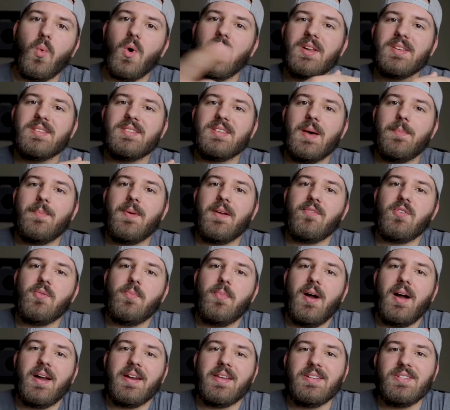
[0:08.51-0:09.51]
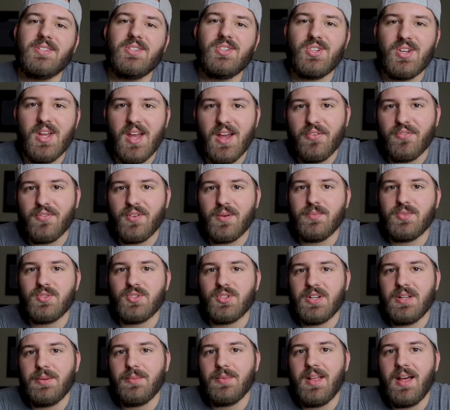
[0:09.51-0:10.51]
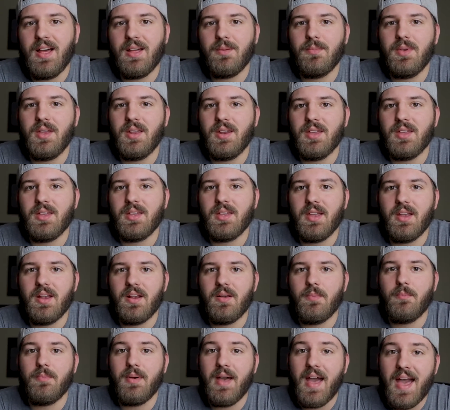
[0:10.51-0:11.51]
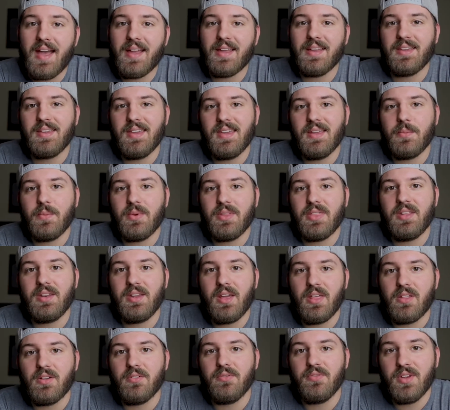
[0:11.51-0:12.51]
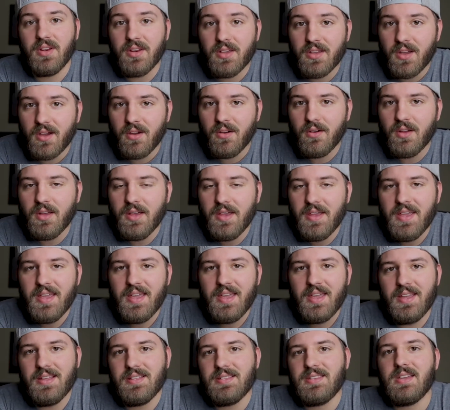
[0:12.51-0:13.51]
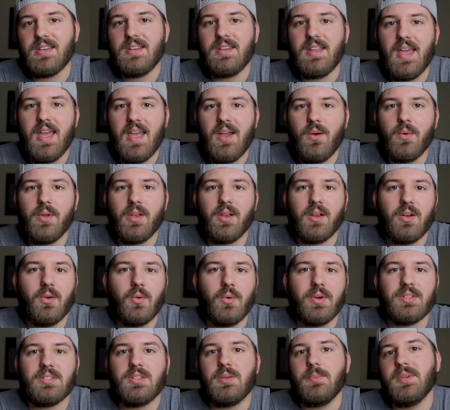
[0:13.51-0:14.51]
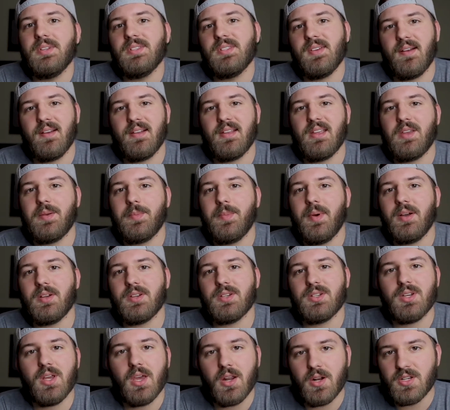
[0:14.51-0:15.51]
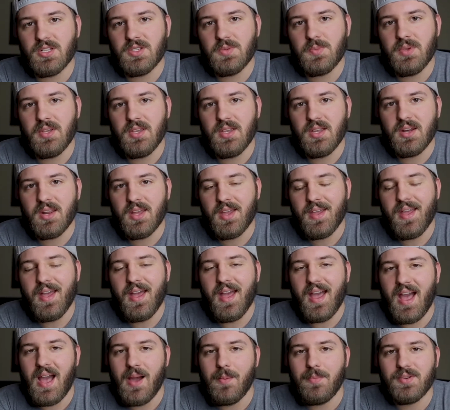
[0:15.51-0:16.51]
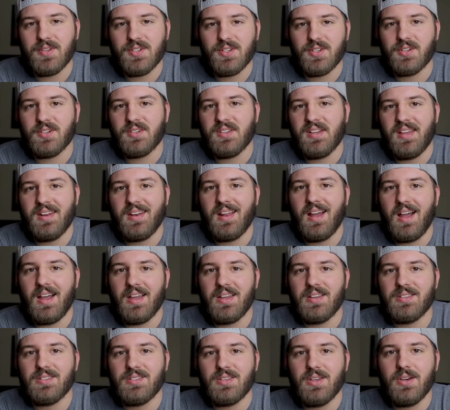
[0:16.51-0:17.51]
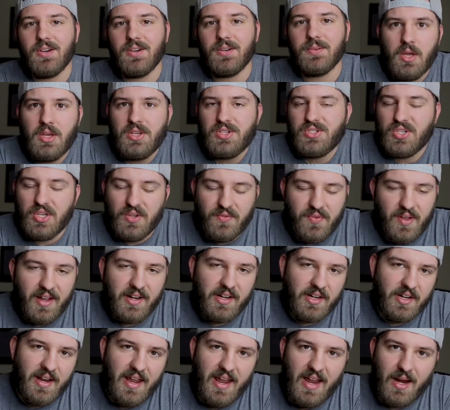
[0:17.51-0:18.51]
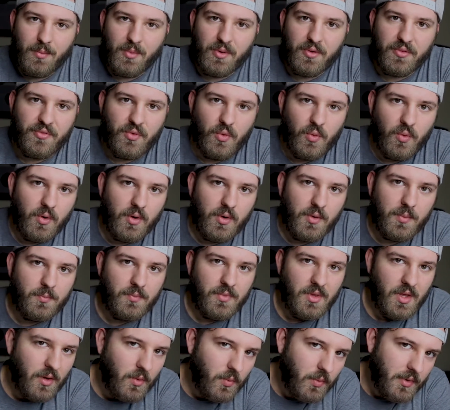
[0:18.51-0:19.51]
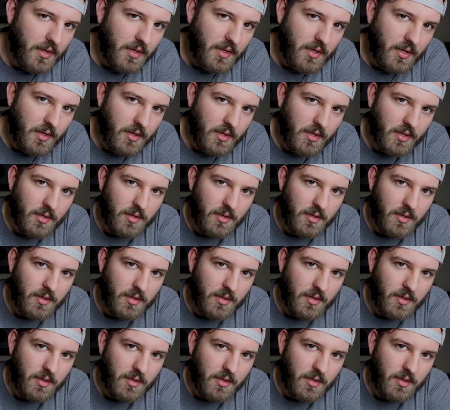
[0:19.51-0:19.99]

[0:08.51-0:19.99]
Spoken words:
What is up, everybody? Jeff from Dream Loud Media here, back again with another video, and today we are going to be talking about shutter speed, aperture, and ISO. So you've had your camera for a week,